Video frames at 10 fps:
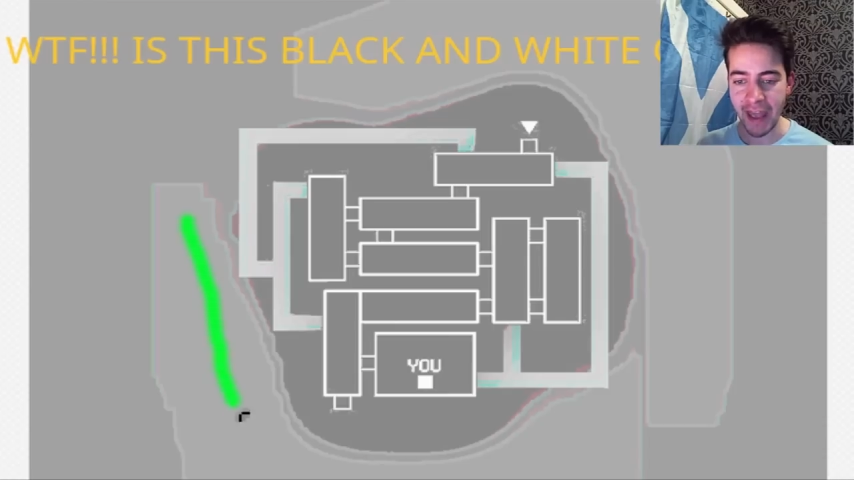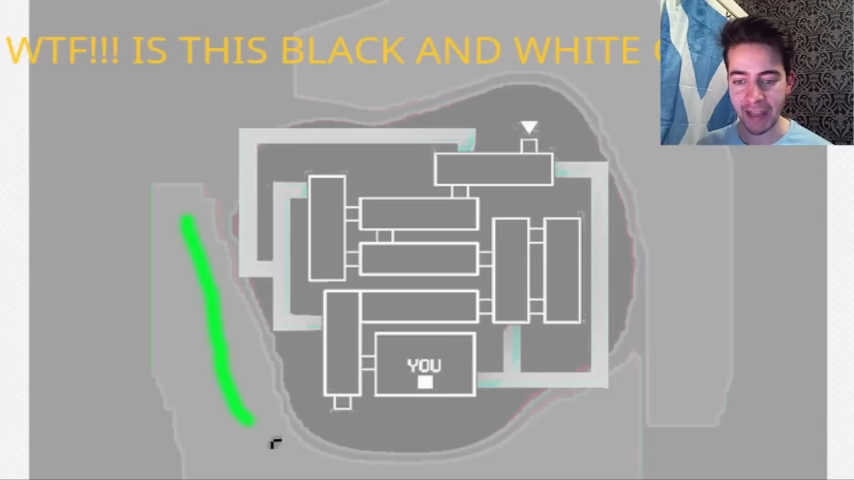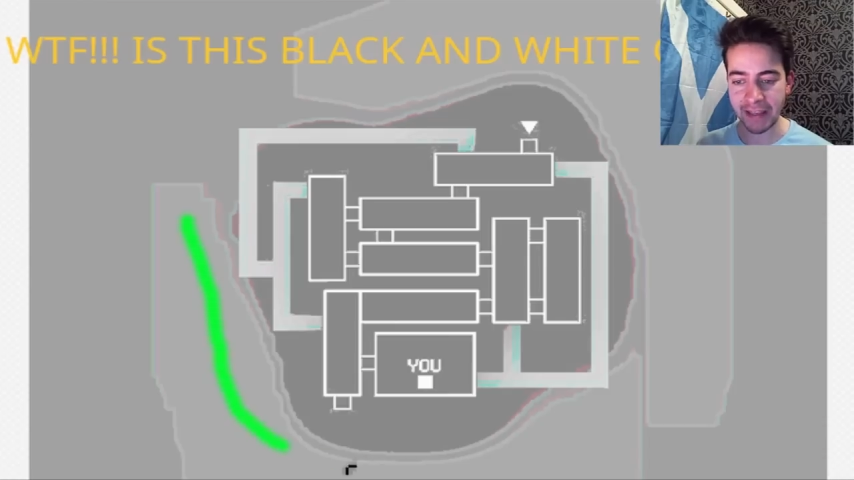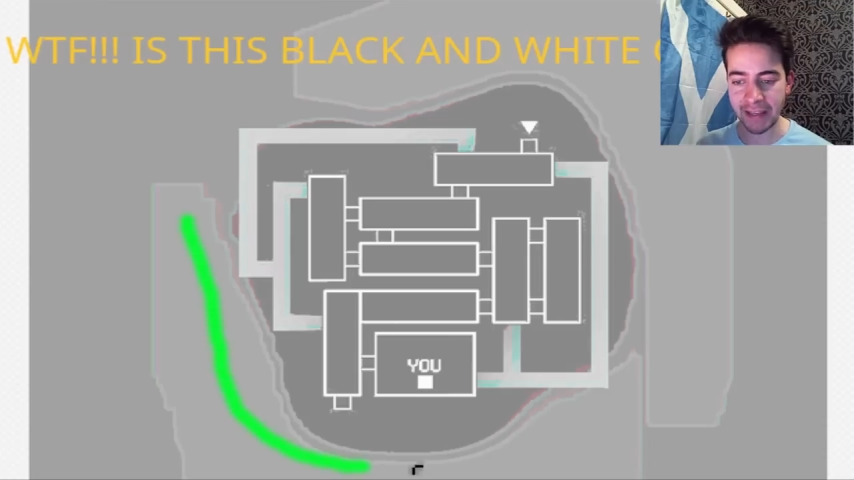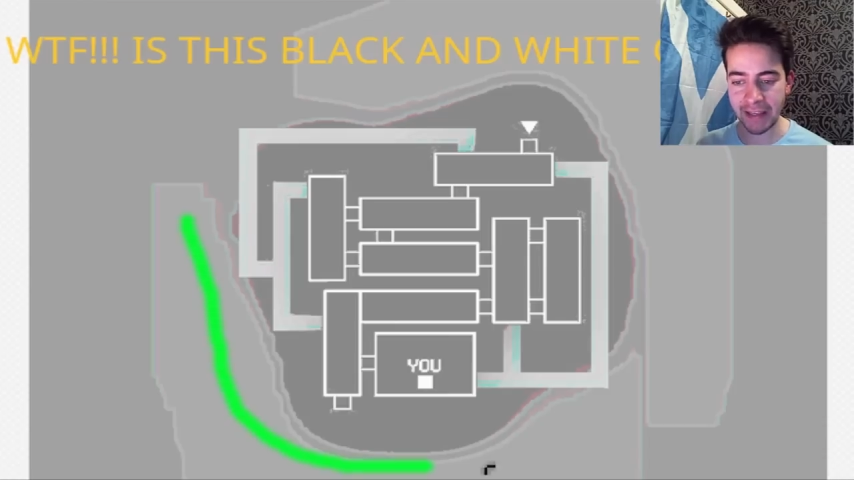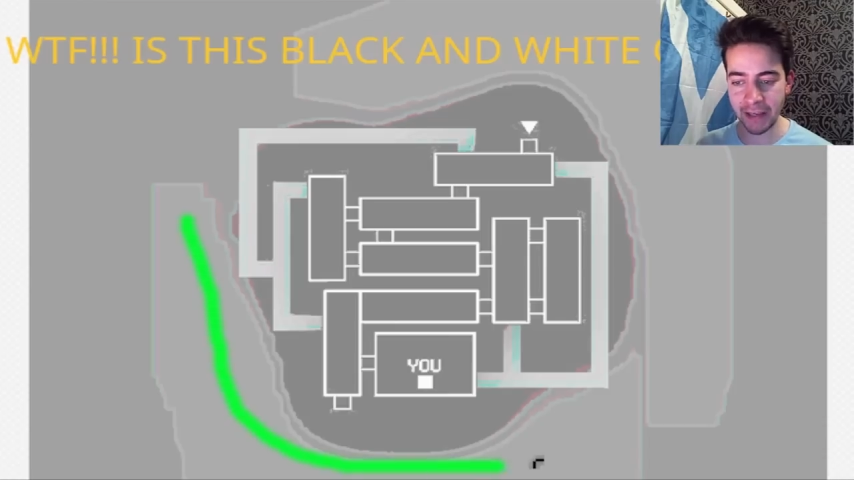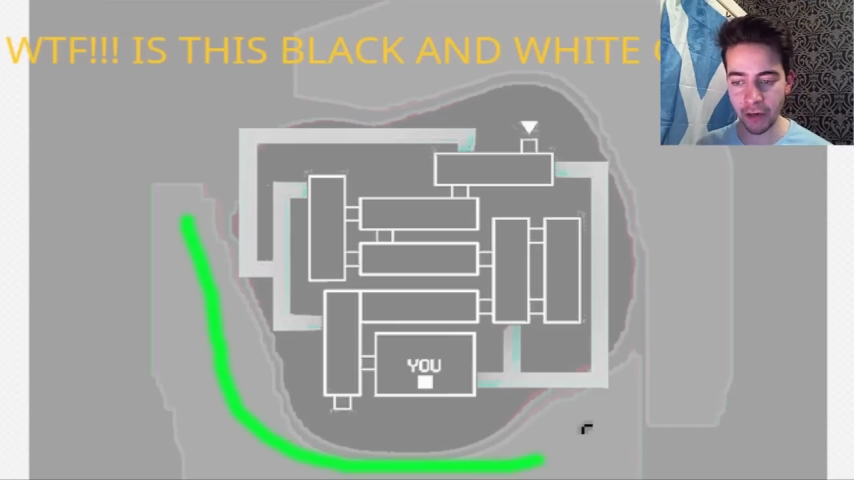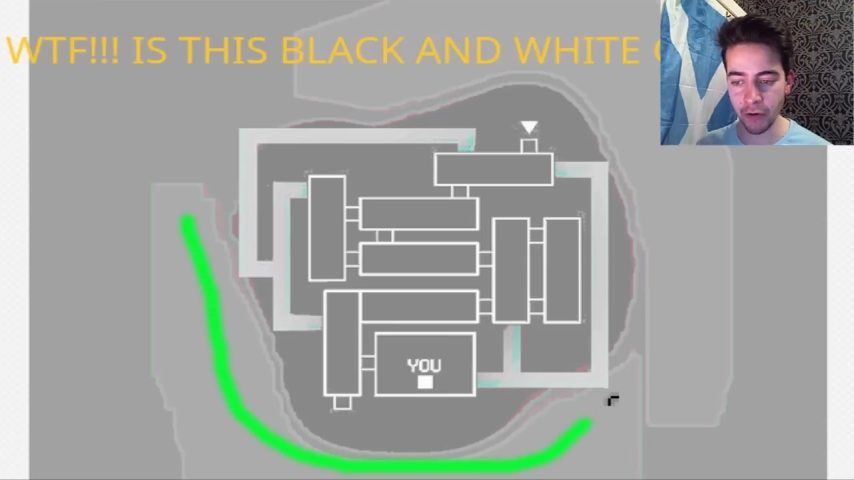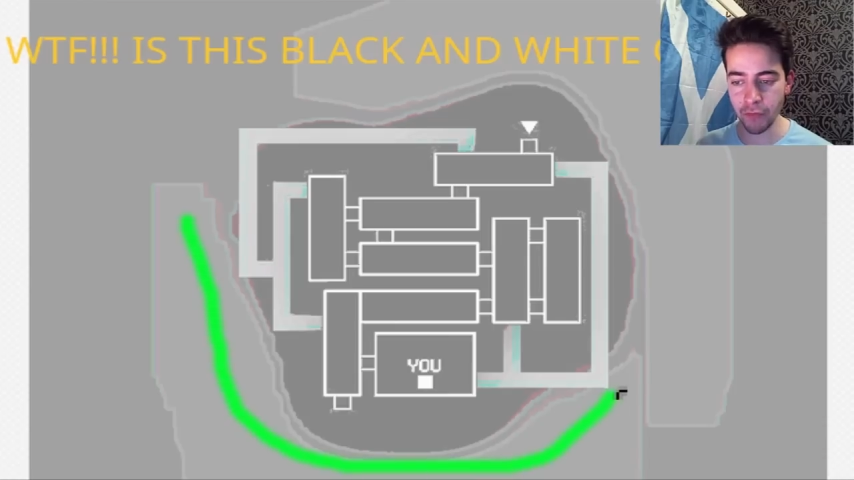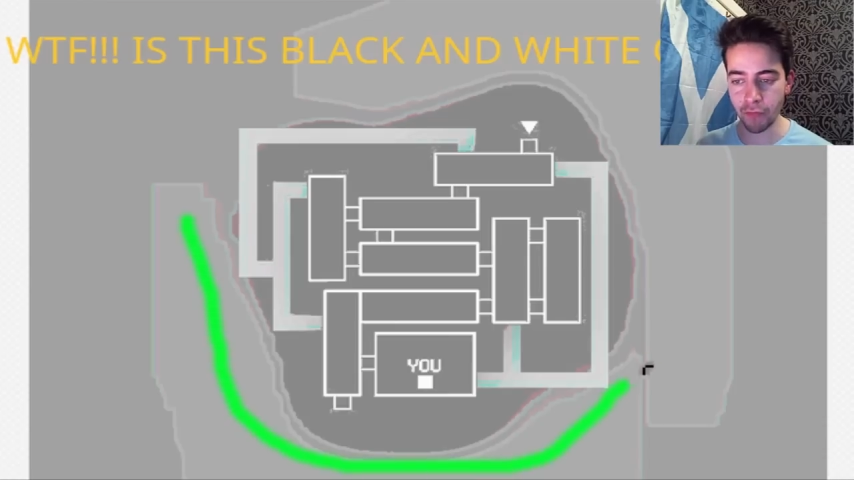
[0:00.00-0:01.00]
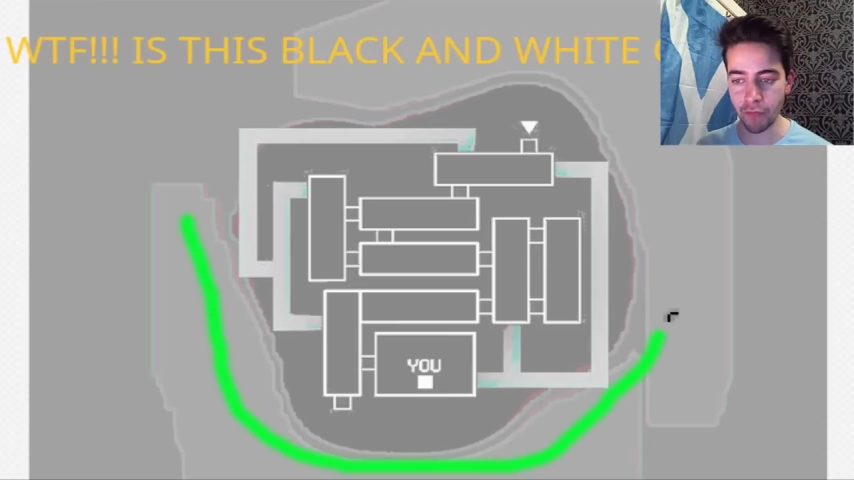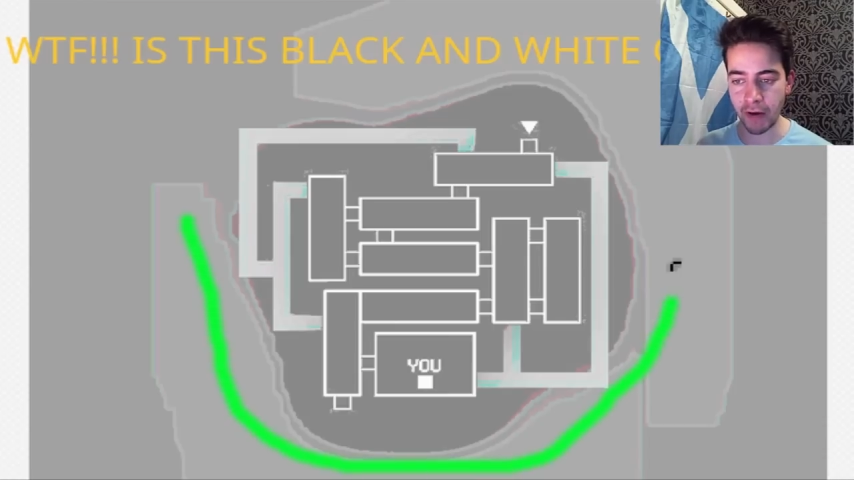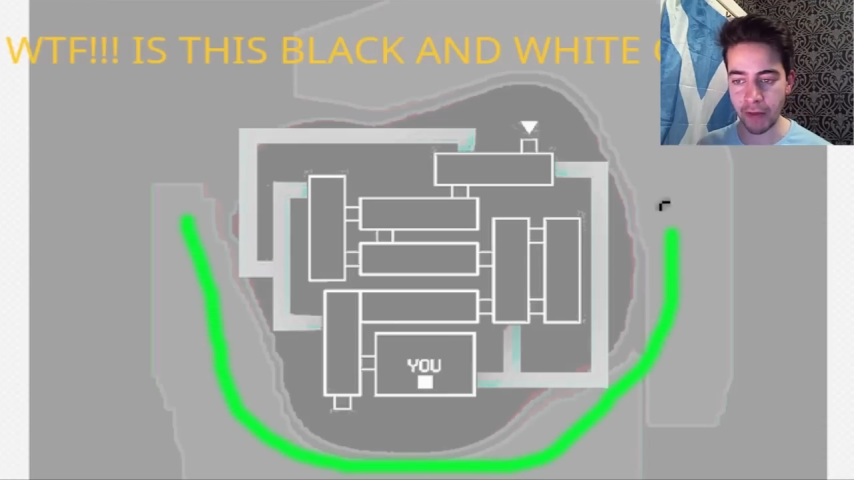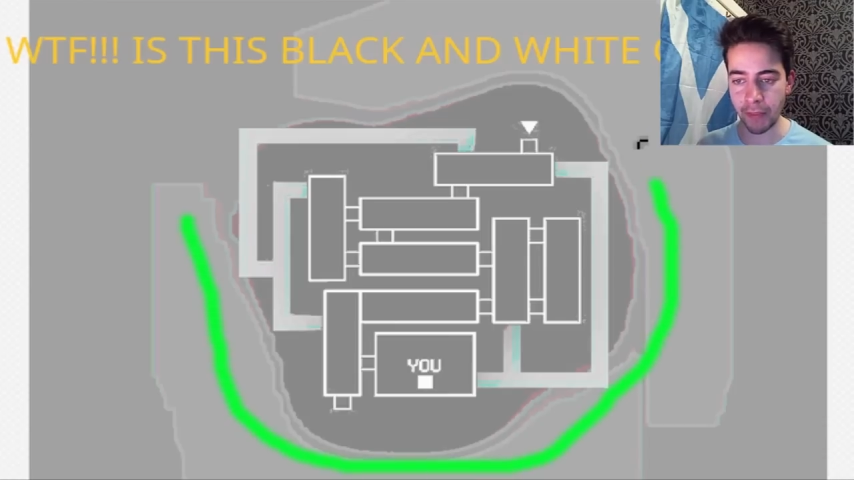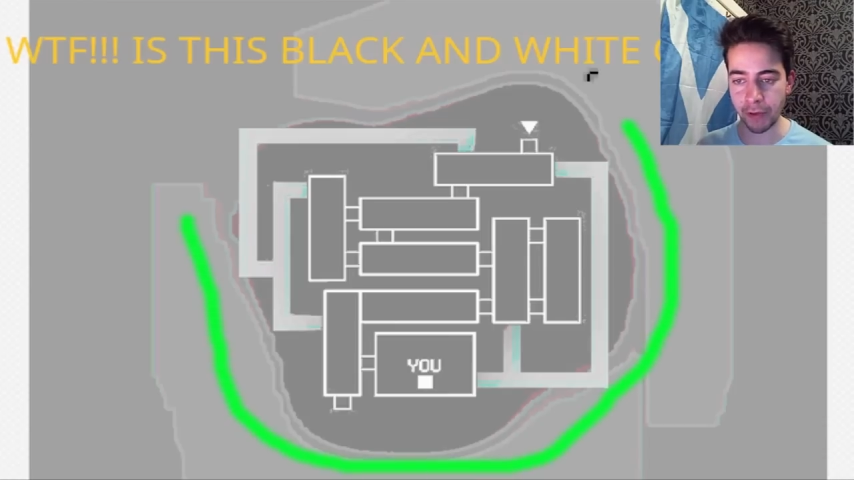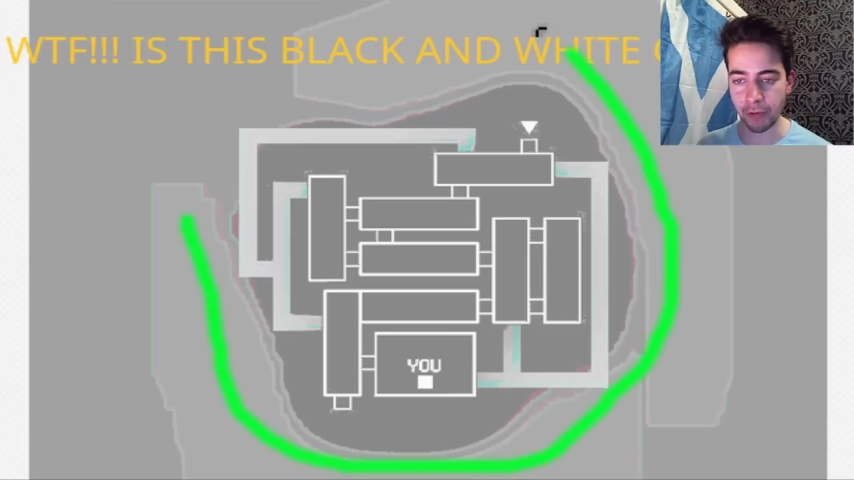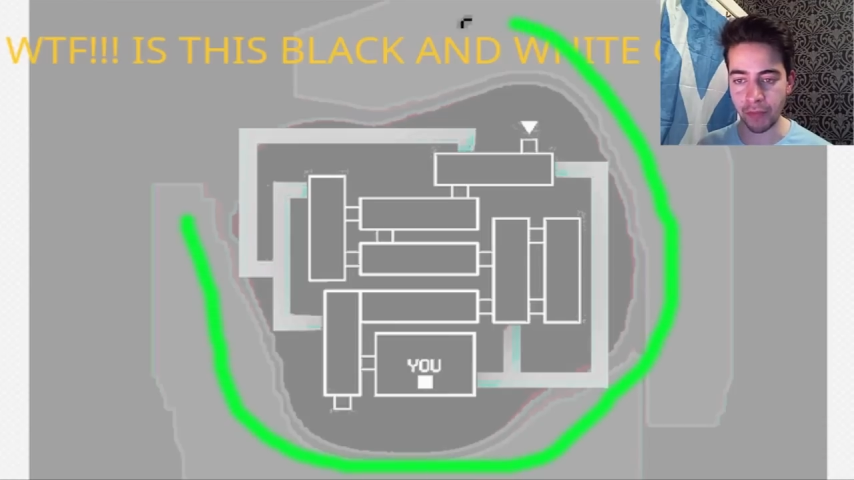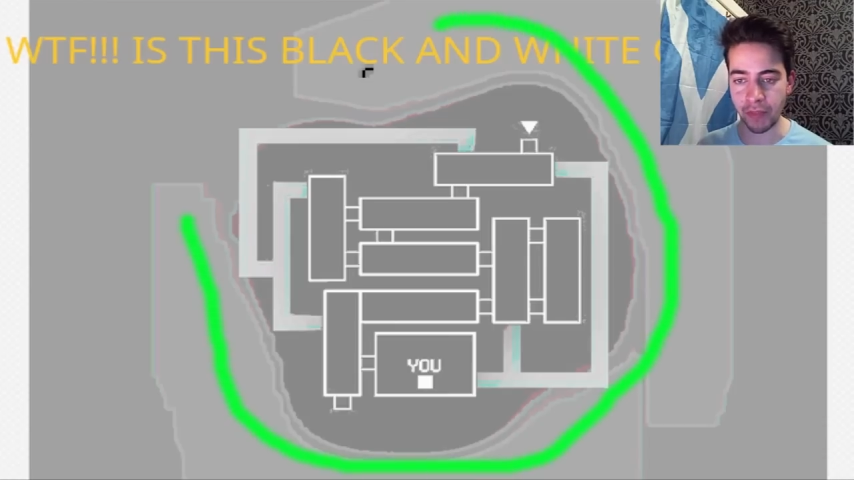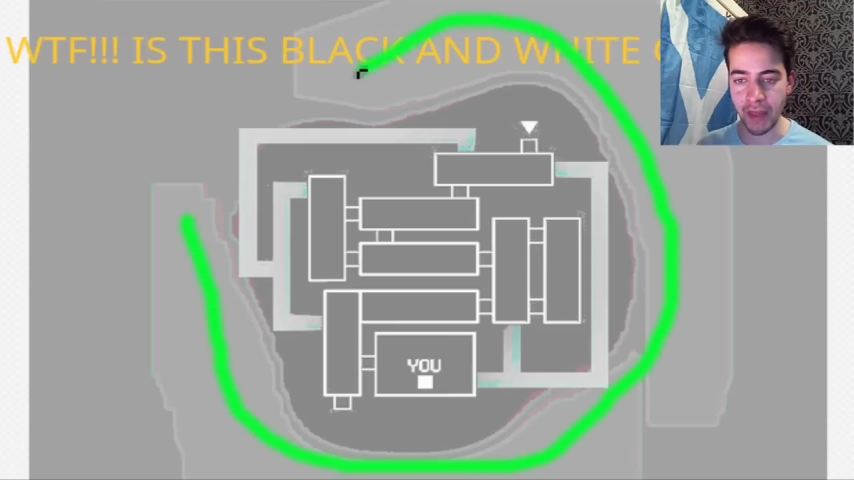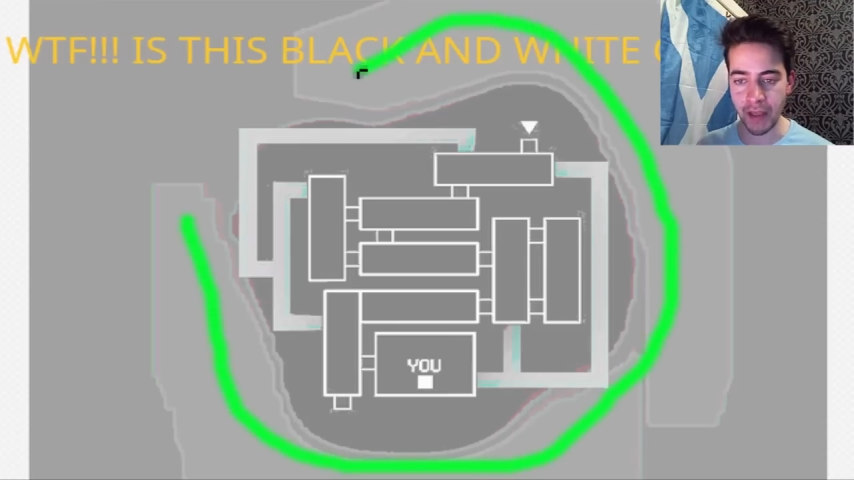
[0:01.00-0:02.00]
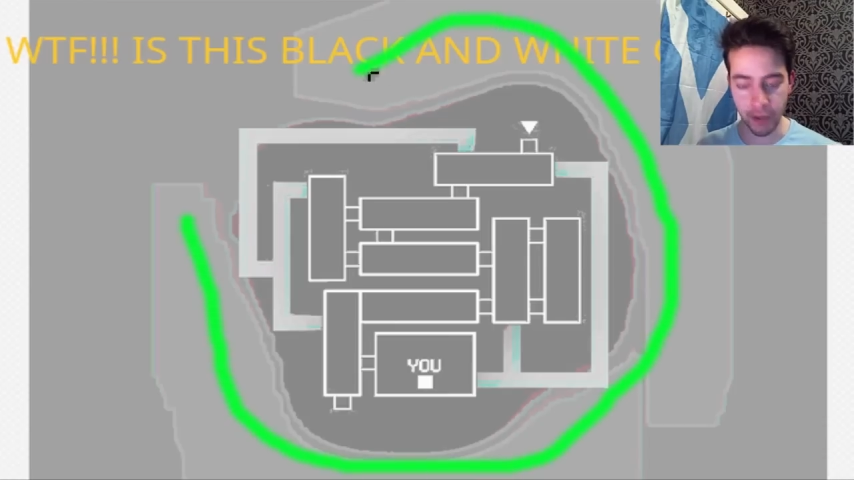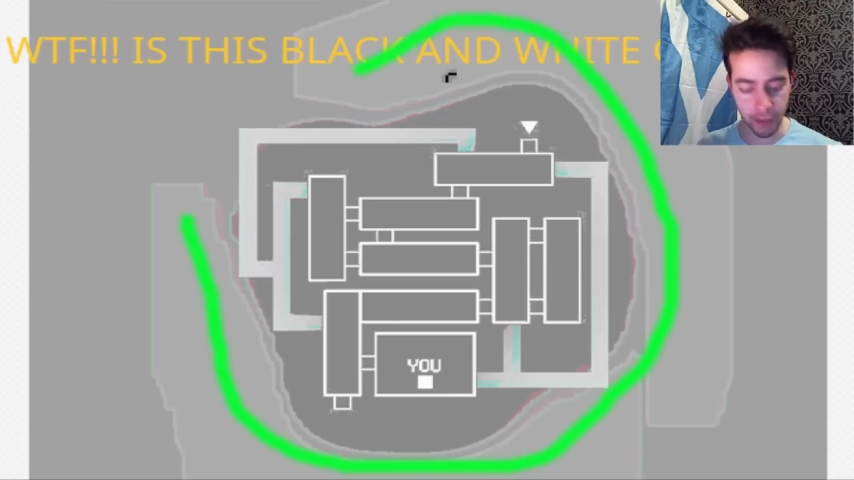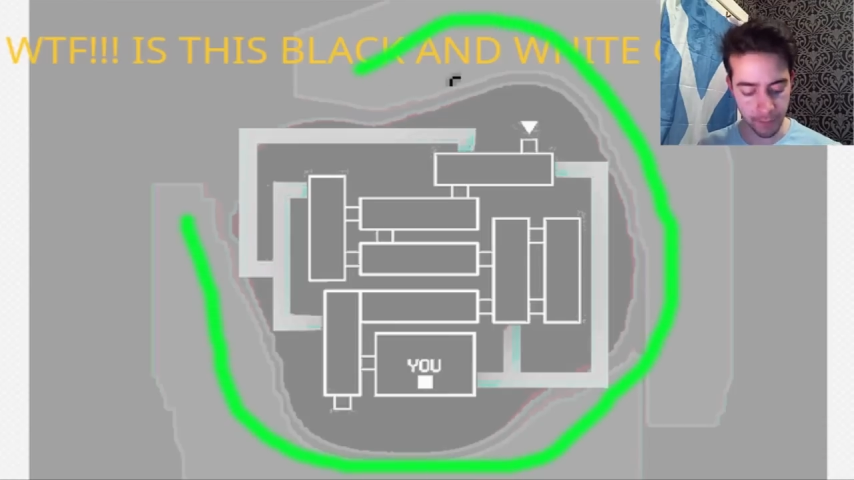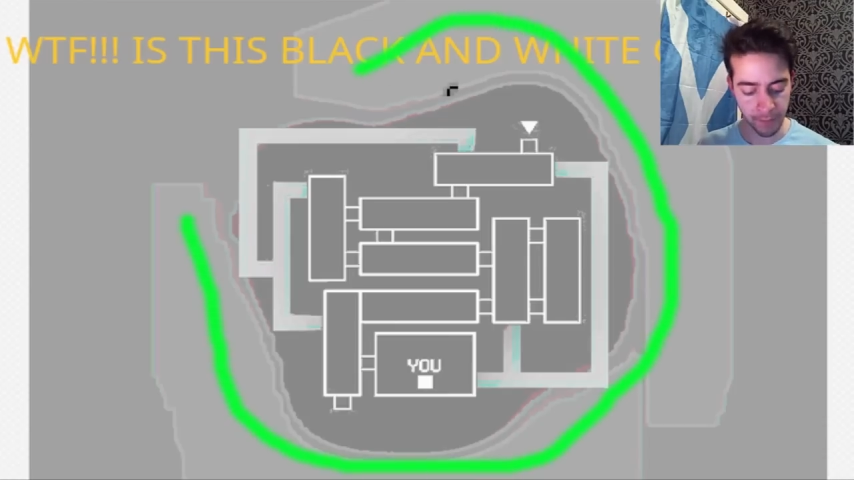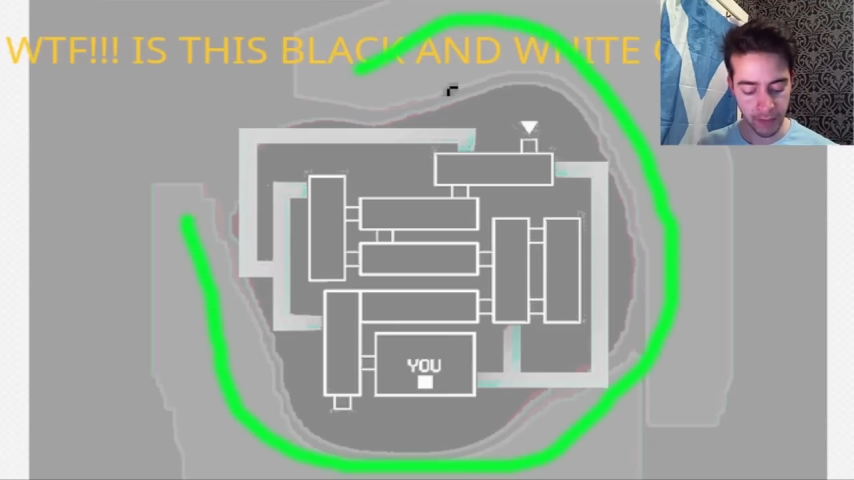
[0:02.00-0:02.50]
here running through there?